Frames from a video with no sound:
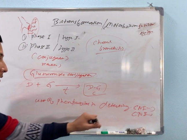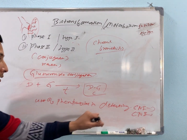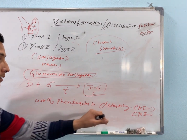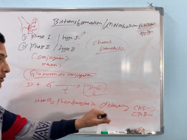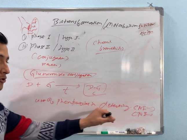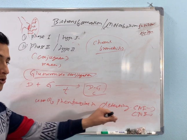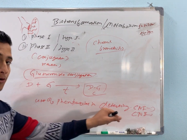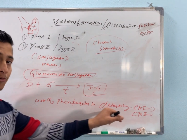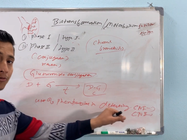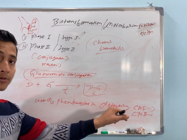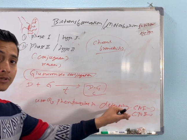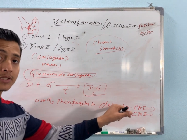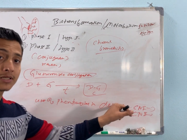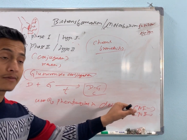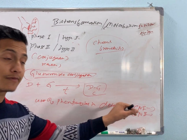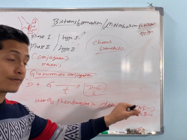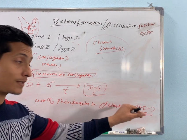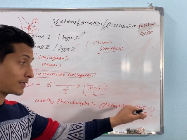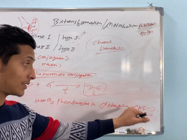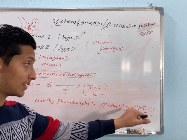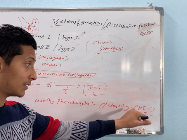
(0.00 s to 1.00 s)
total
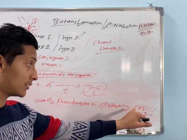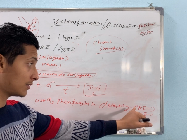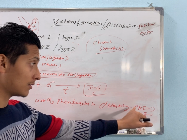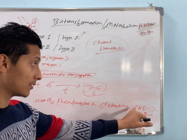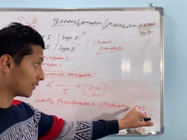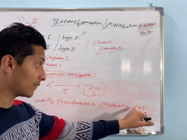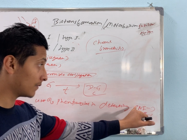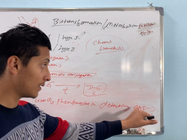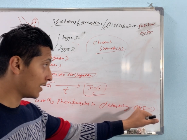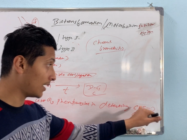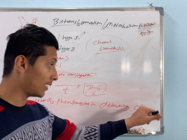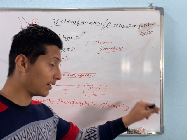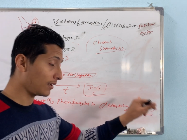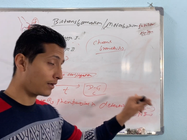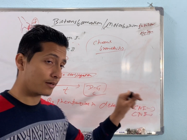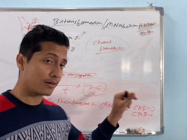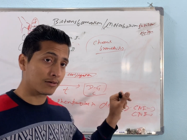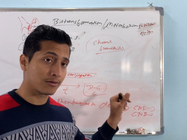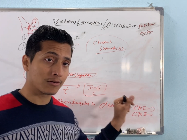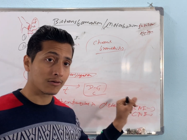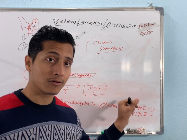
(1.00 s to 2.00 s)
deficiency of that
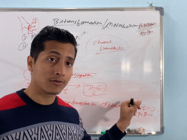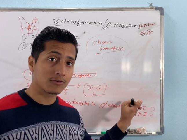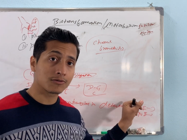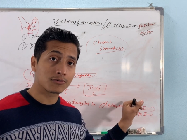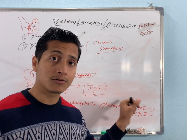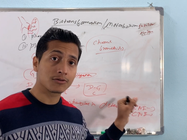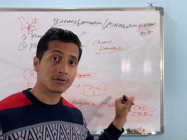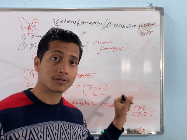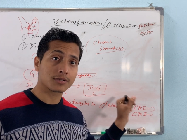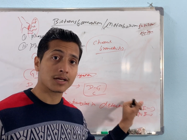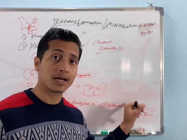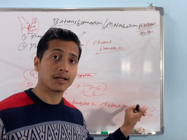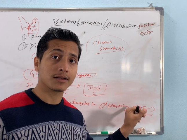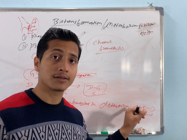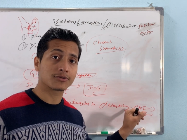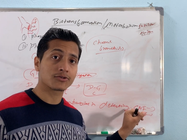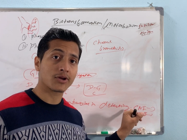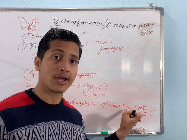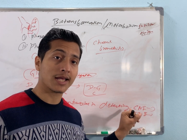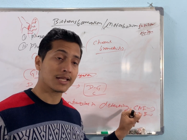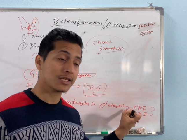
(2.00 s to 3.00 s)

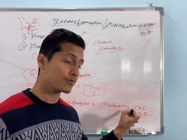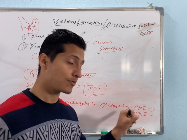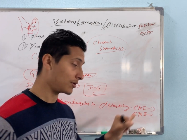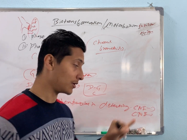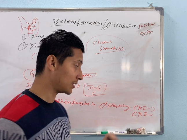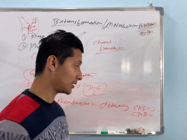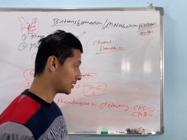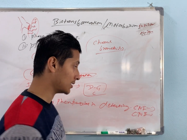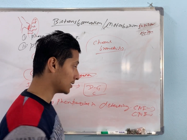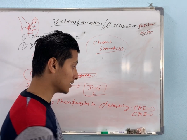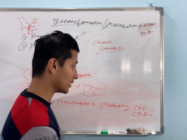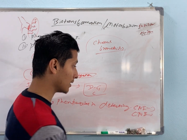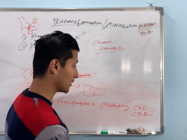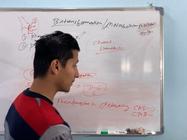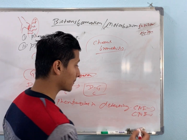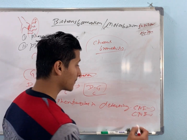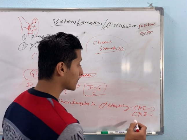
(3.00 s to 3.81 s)
gluconosyltransferase enzyme.